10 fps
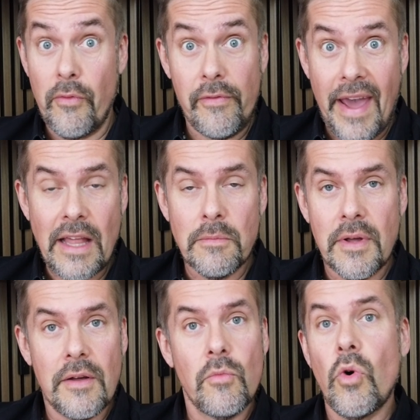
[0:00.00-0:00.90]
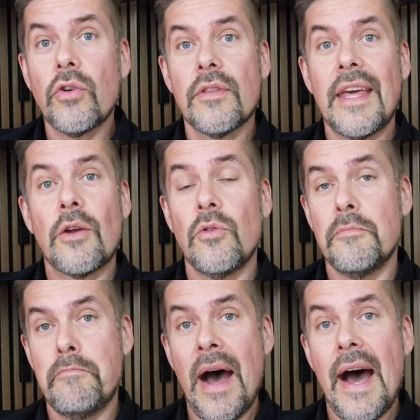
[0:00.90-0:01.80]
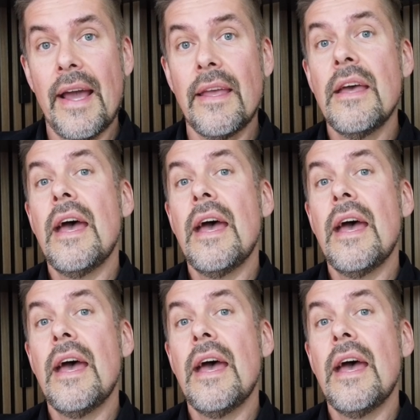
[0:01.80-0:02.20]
available and what they could buy